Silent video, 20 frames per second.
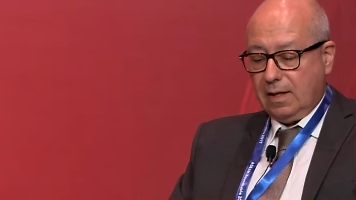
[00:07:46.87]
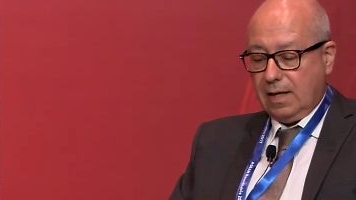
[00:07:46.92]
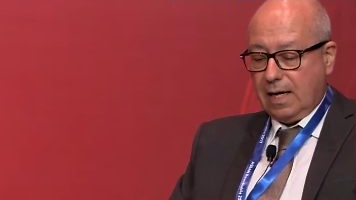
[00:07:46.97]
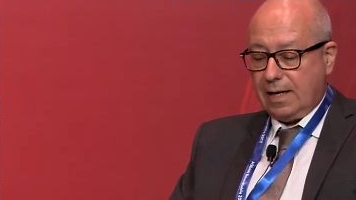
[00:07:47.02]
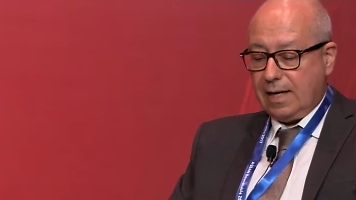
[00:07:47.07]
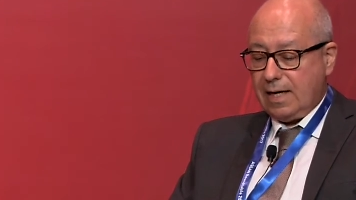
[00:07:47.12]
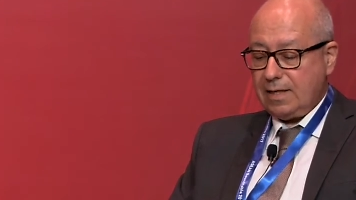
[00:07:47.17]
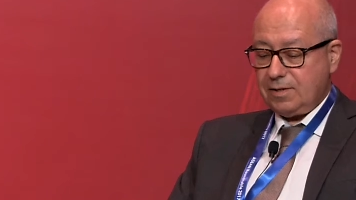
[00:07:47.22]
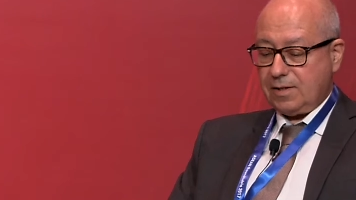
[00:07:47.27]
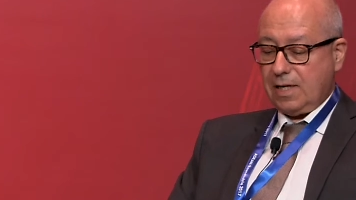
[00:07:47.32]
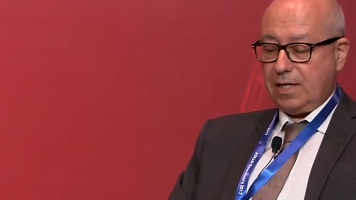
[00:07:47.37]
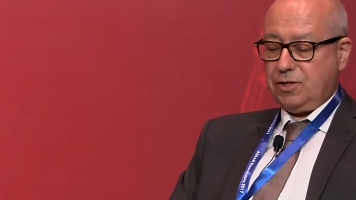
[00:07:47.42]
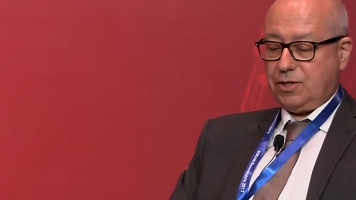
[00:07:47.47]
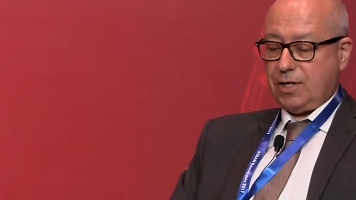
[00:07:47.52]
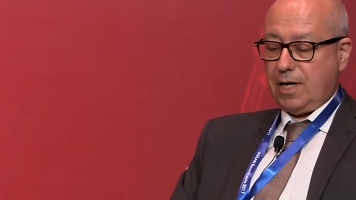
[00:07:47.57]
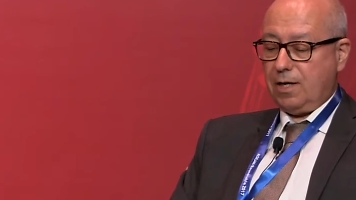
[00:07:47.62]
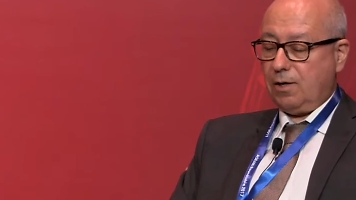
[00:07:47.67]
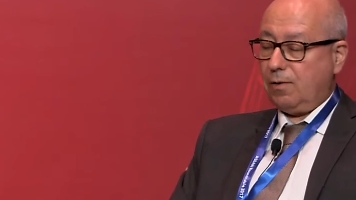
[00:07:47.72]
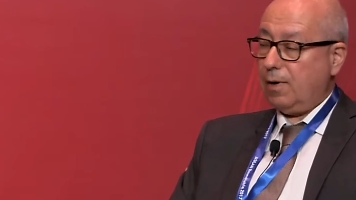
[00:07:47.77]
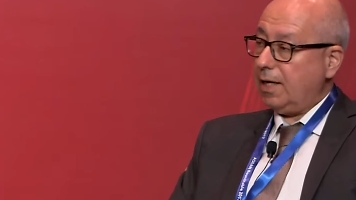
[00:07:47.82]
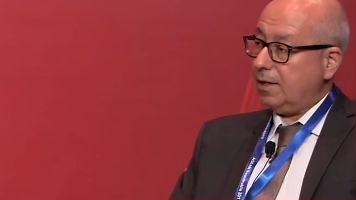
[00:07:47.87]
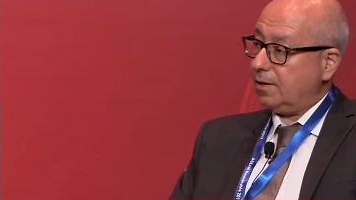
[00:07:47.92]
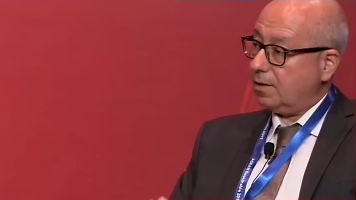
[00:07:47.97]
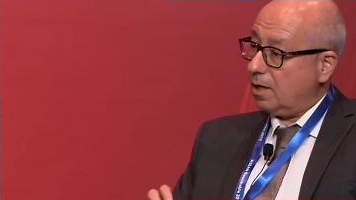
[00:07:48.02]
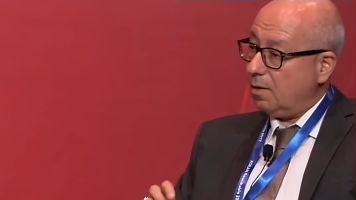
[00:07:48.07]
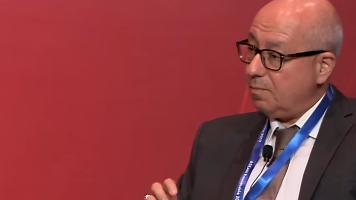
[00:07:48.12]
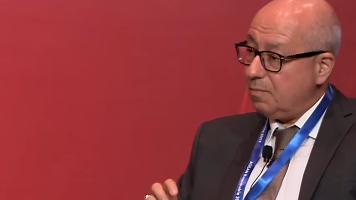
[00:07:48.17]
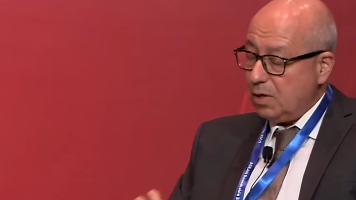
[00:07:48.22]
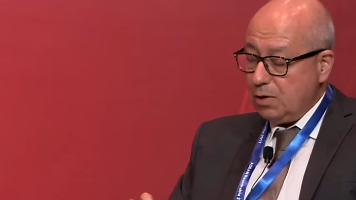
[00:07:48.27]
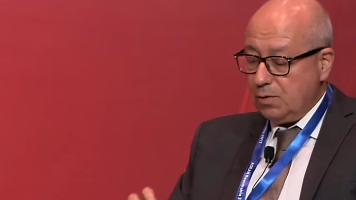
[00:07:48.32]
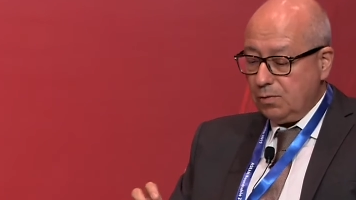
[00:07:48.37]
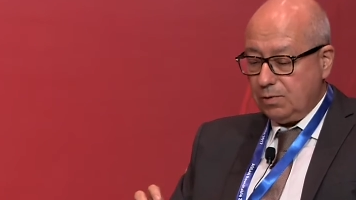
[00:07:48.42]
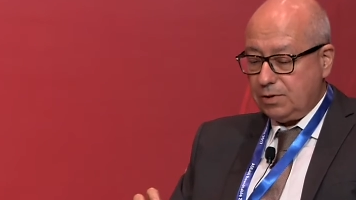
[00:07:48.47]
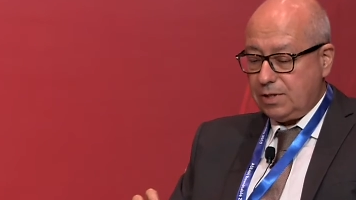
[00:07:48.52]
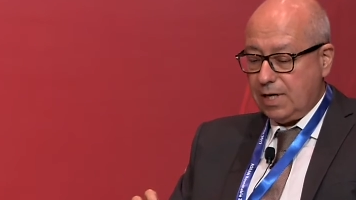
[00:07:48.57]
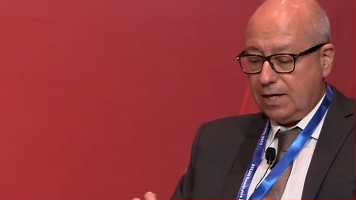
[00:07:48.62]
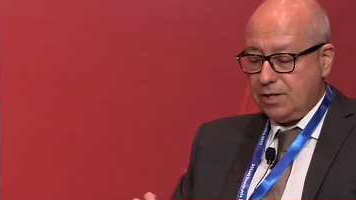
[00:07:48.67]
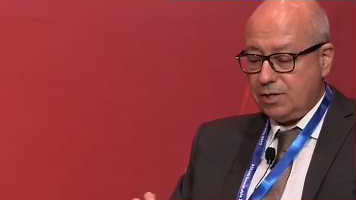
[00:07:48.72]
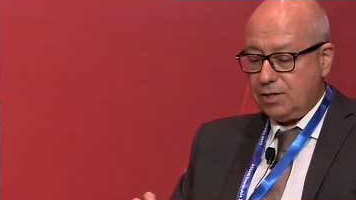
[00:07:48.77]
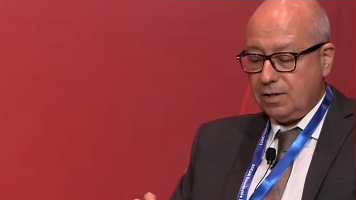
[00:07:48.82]
and as they generate communal
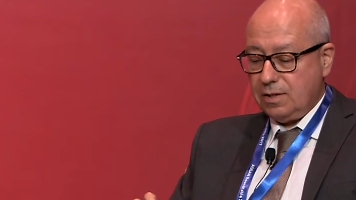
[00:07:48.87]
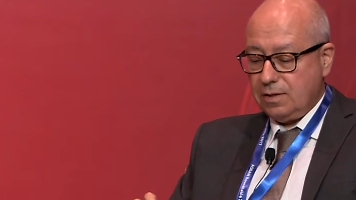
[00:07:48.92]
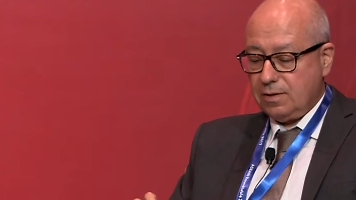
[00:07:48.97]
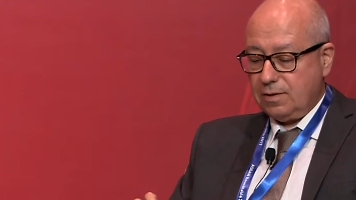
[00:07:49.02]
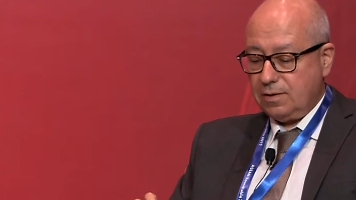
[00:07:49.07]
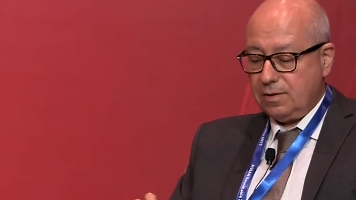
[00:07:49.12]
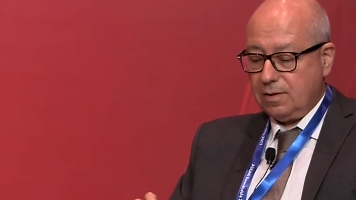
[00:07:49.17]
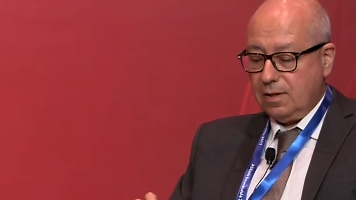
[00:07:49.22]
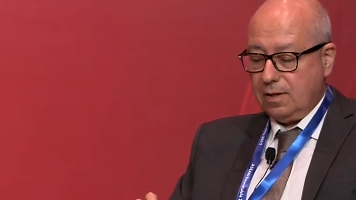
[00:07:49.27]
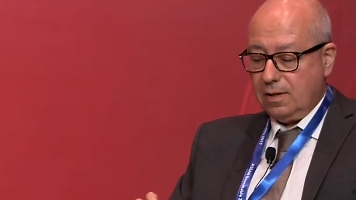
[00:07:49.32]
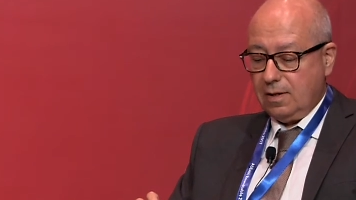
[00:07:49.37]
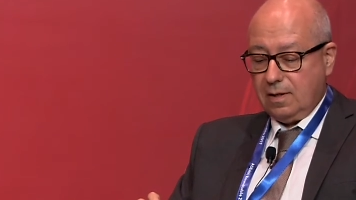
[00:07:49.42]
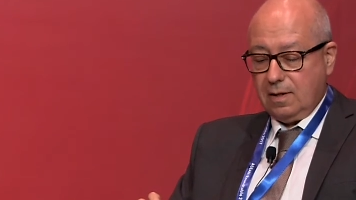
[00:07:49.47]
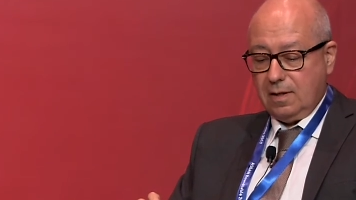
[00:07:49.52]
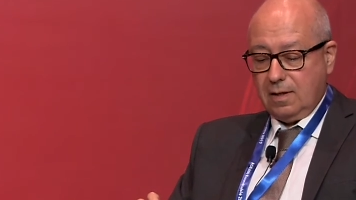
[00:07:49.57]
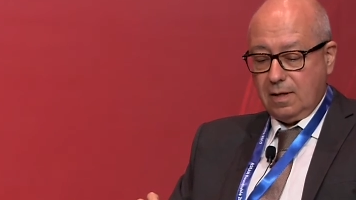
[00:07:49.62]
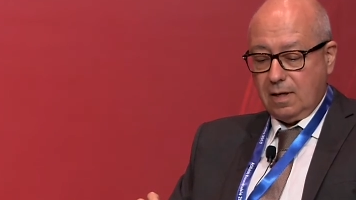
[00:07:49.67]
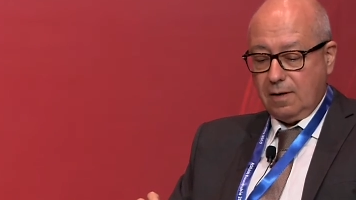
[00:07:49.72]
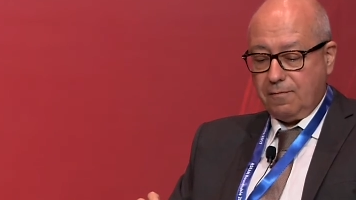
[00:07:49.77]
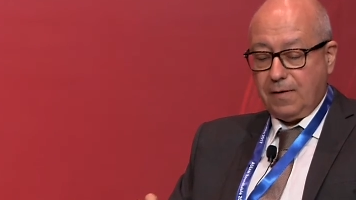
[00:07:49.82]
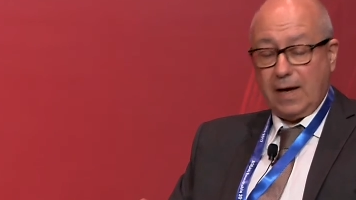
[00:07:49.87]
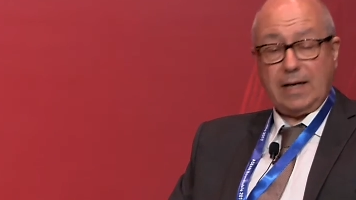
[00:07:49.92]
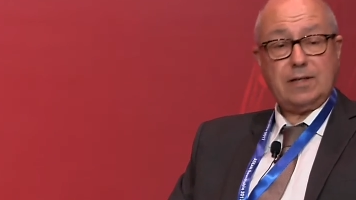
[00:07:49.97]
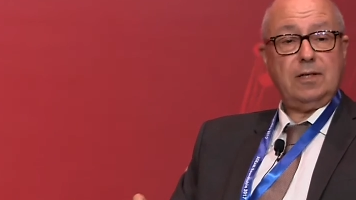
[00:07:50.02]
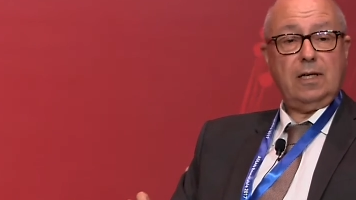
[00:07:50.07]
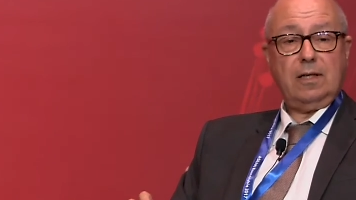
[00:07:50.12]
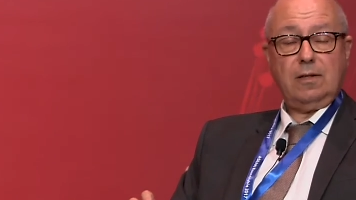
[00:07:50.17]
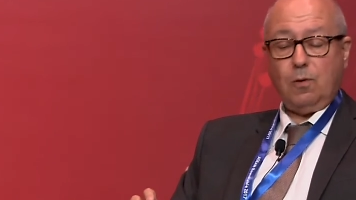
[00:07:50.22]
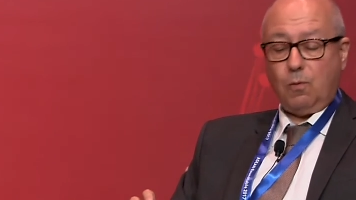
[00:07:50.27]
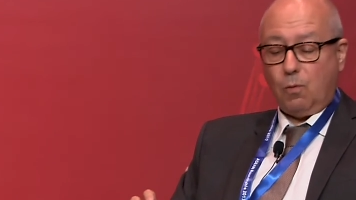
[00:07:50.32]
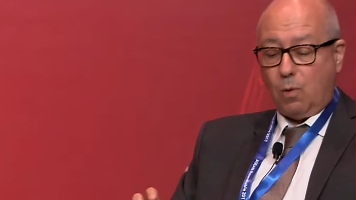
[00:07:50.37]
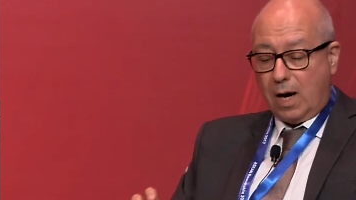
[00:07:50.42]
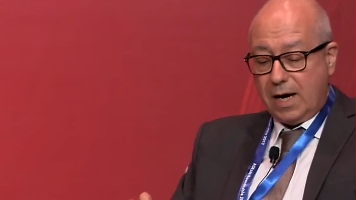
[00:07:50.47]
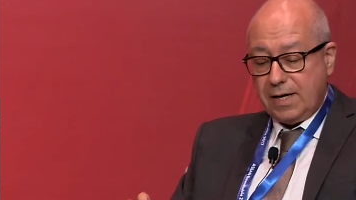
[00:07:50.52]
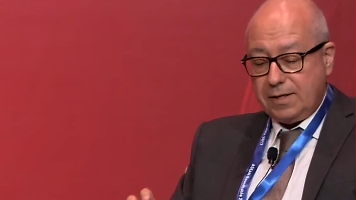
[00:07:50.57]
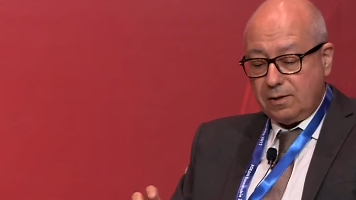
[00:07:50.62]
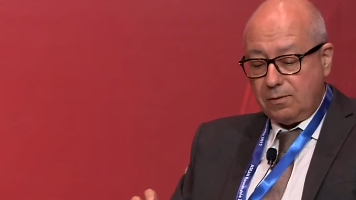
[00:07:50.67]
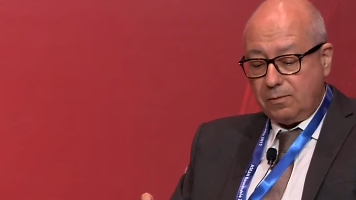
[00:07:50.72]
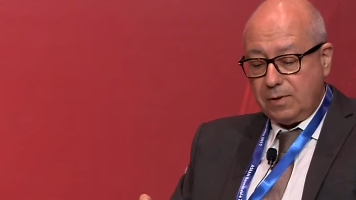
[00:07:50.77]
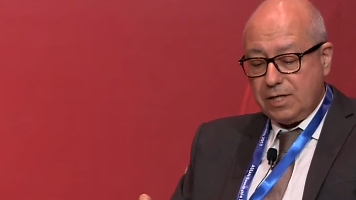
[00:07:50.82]
tensions affecting the
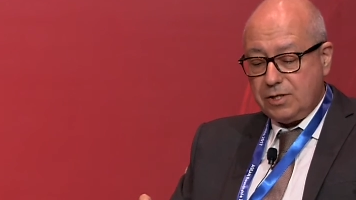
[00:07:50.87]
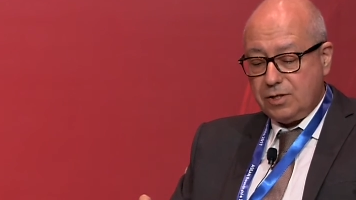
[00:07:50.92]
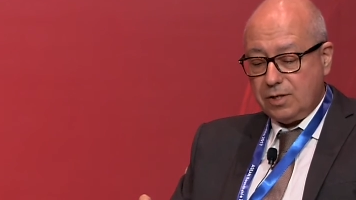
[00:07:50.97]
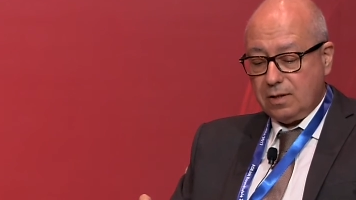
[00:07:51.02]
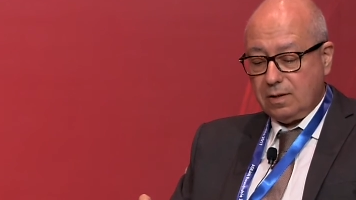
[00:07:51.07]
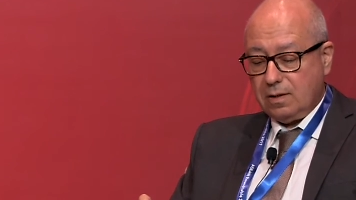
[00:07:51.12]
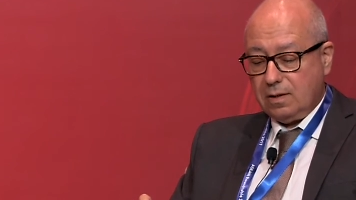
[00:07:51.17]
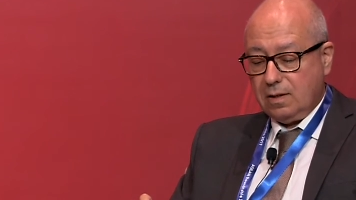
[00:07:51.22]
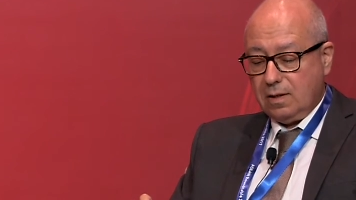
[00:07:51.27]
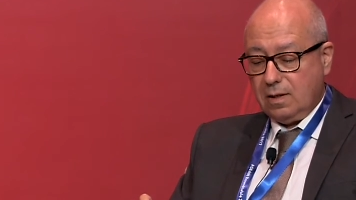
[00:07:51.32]
wider region,